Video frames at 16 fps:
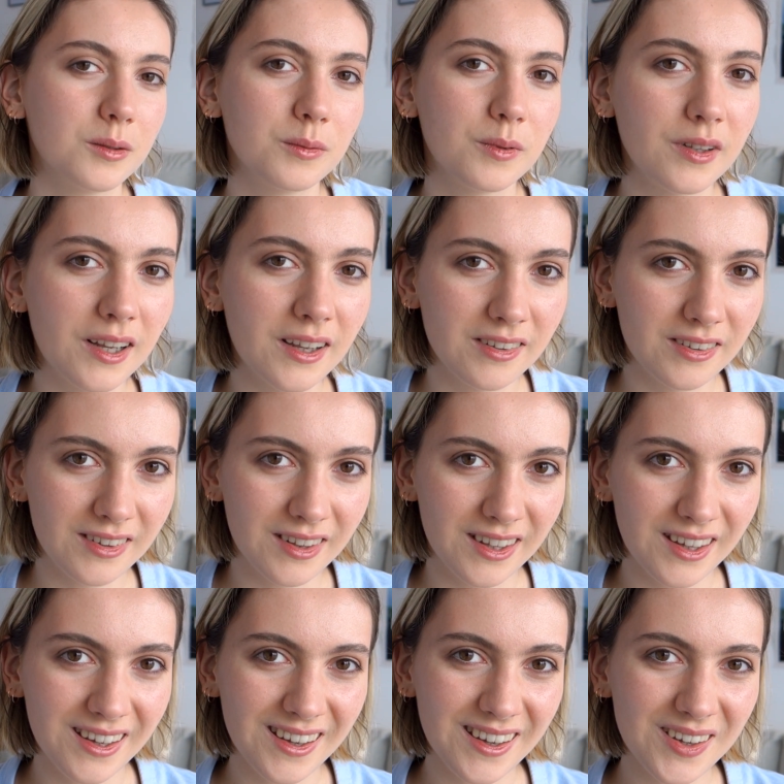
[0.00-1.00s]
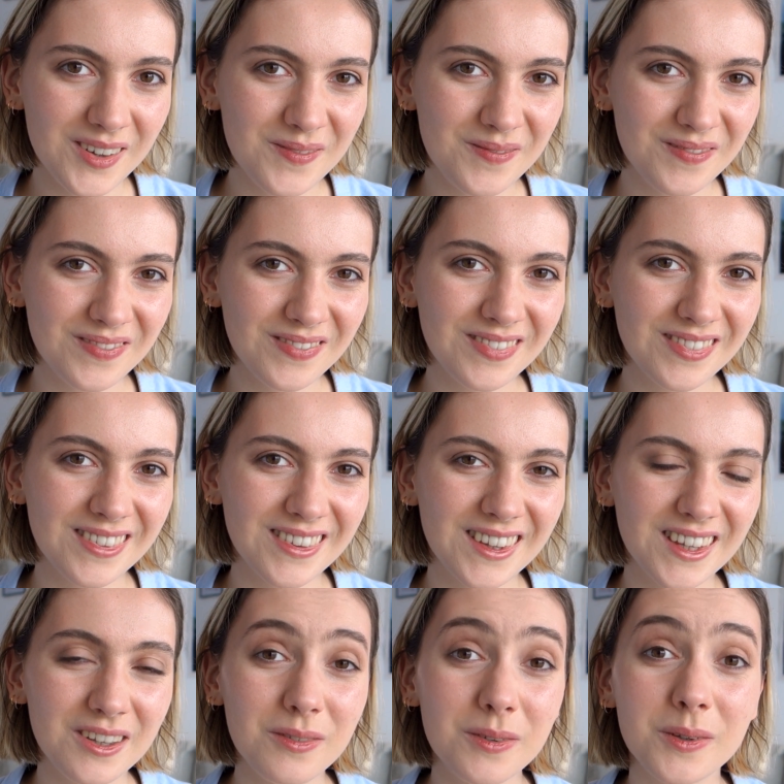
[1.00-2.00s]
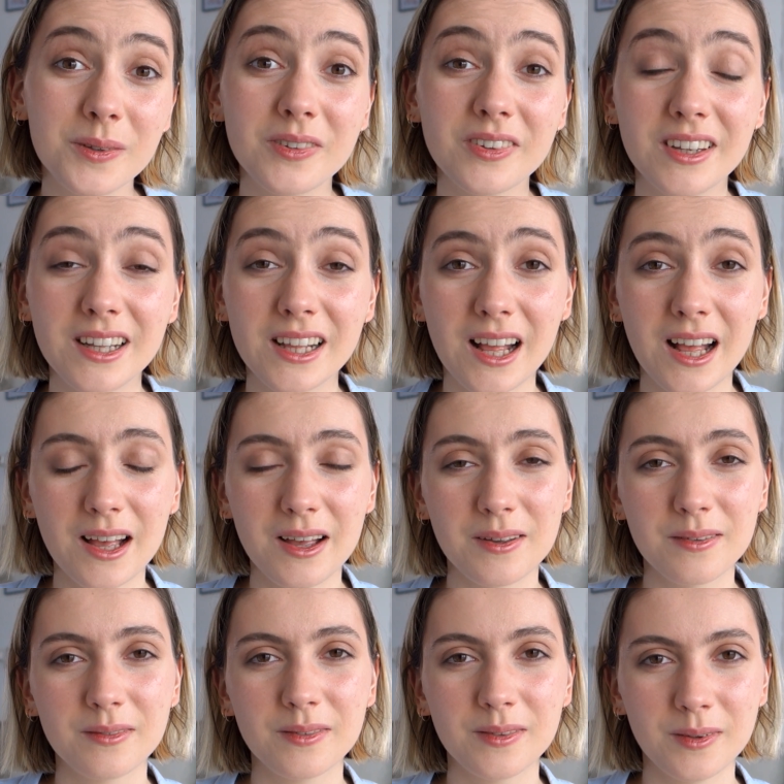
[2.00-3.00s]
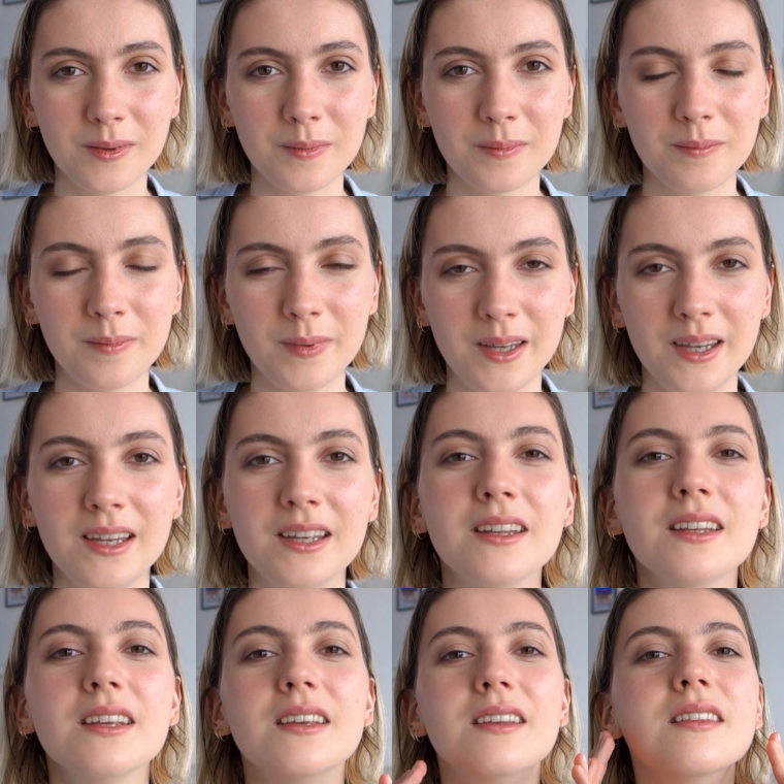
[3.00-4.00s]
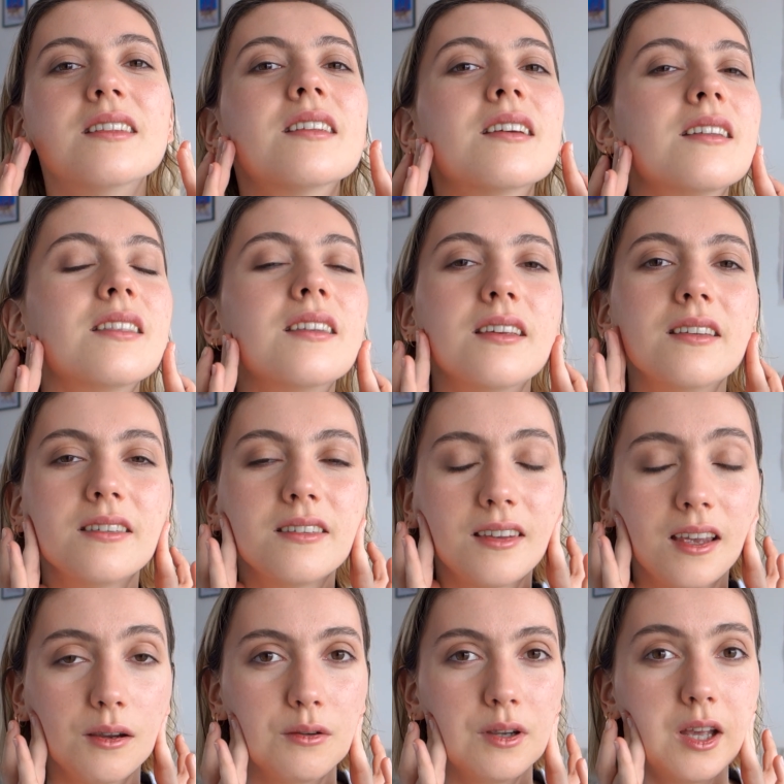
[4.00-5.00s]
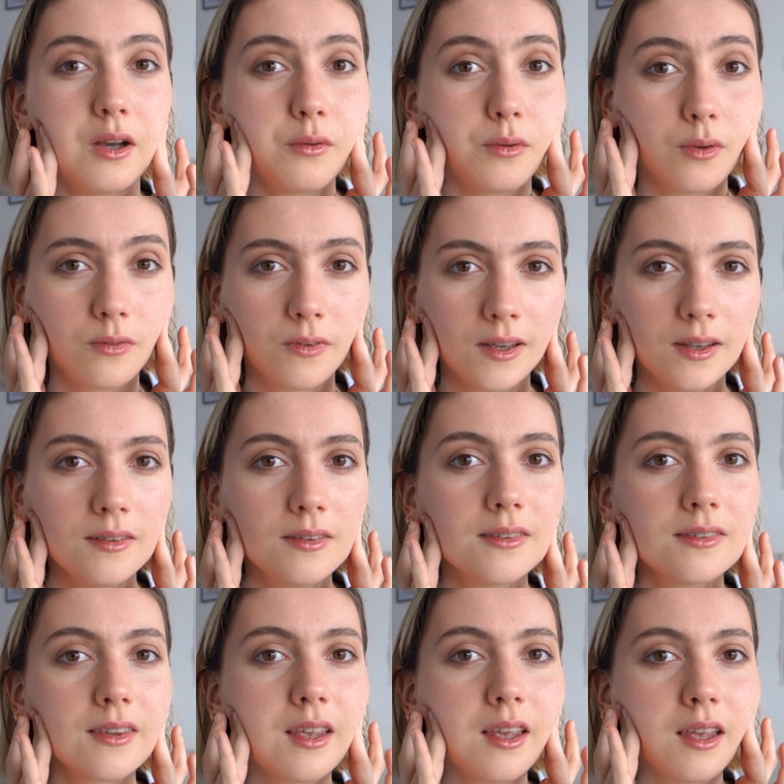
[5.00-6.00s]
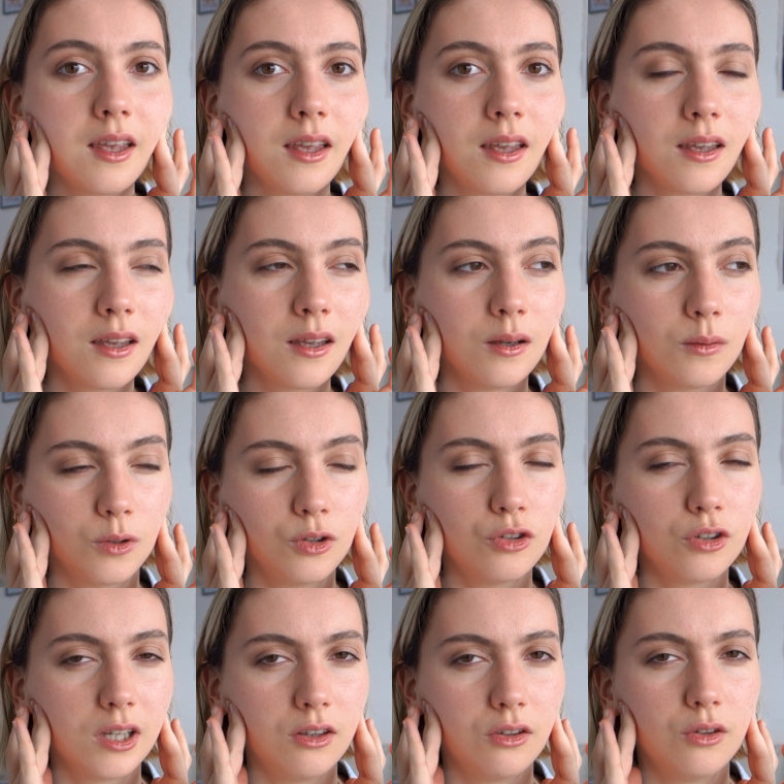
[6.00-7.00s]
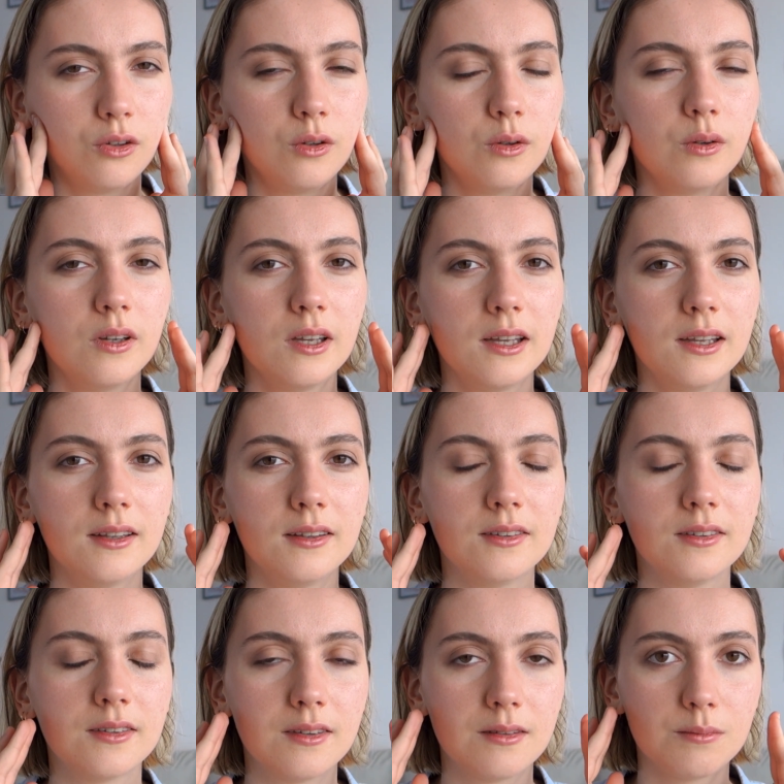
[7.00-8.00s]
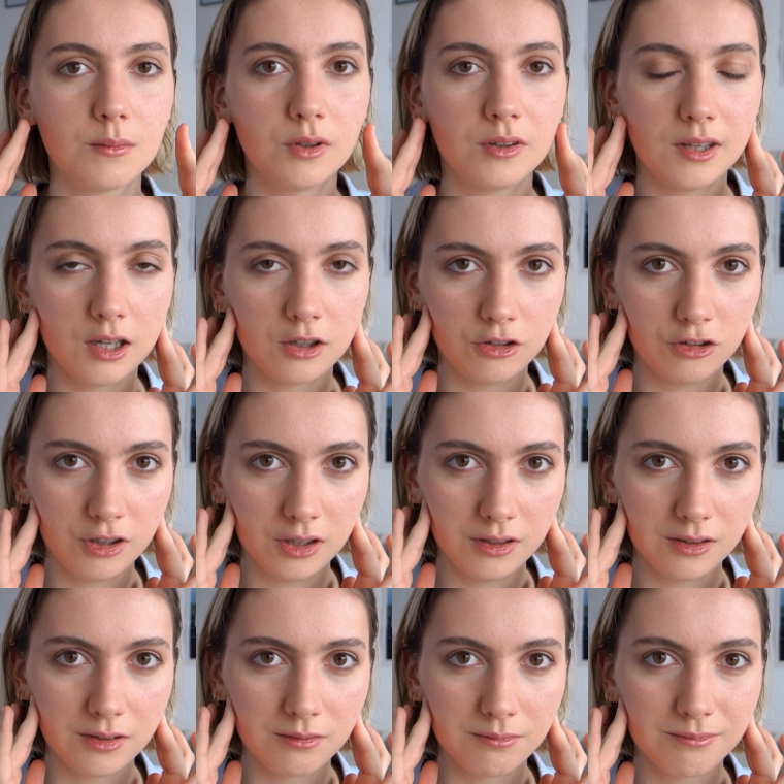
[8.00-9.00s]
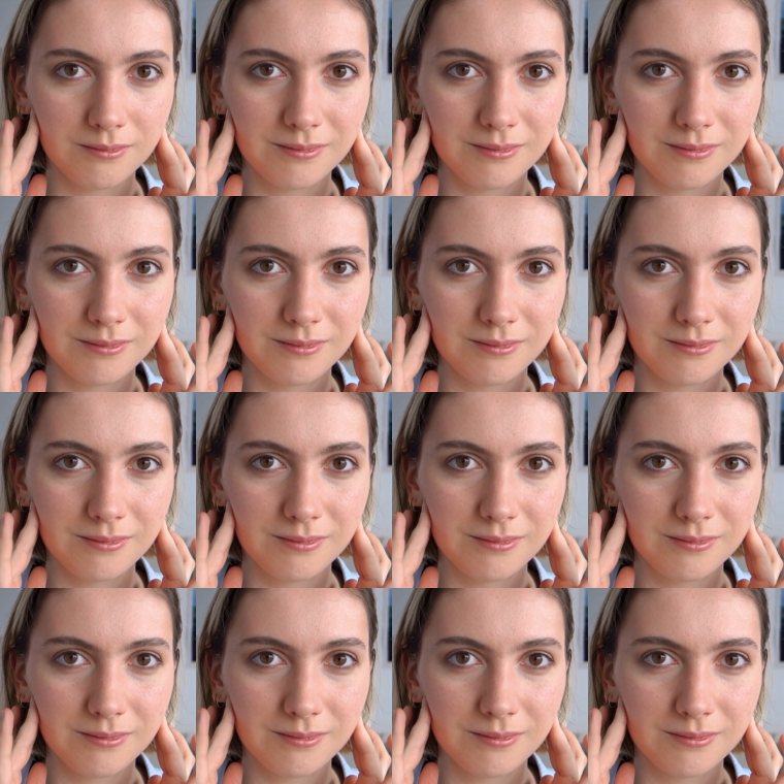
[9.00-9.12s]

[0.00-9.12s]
One last thing. If you still have some pain in this area of your face, what you can do is massage it,